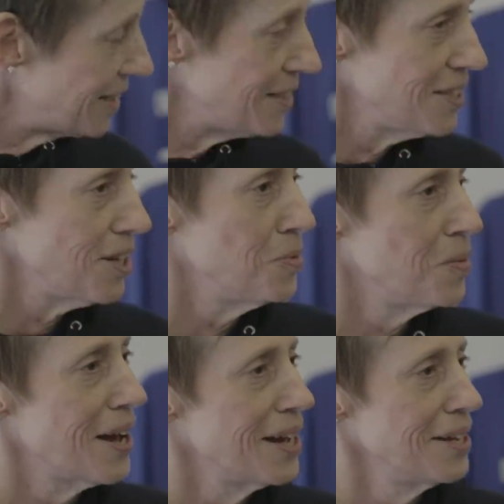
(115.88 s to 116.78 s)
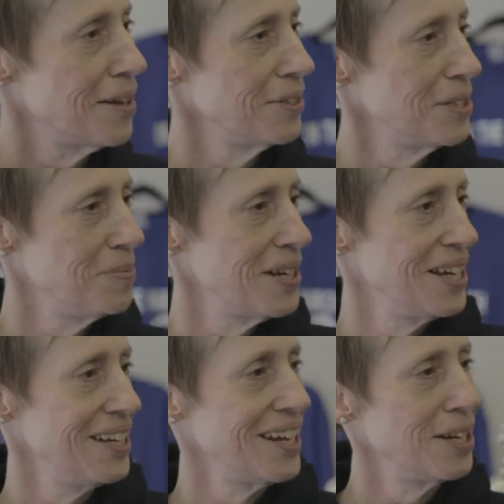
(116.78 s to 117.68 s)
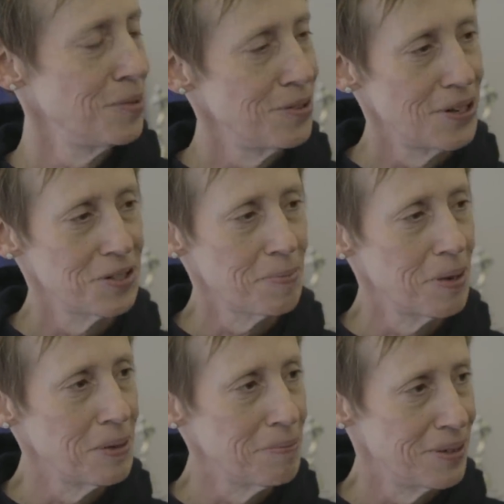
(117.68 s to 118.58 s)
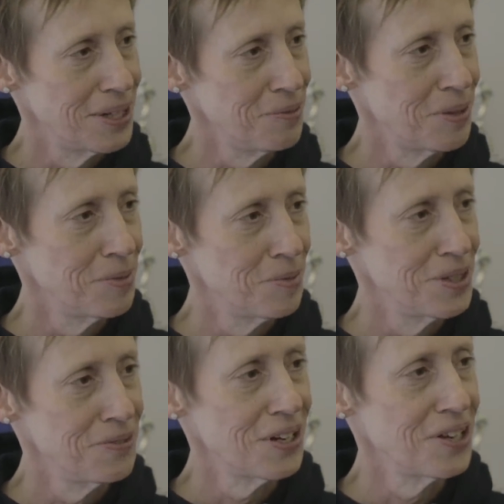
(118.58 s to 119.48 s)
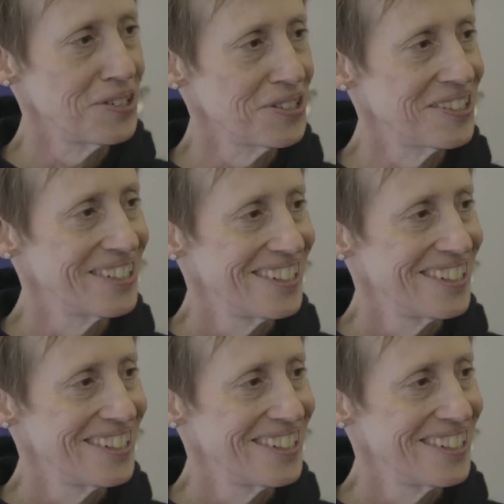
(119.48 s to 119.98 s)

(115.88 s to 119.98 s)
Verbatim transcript: And there's no way I'm going to be anywhere else but Wembley when we win the Vase.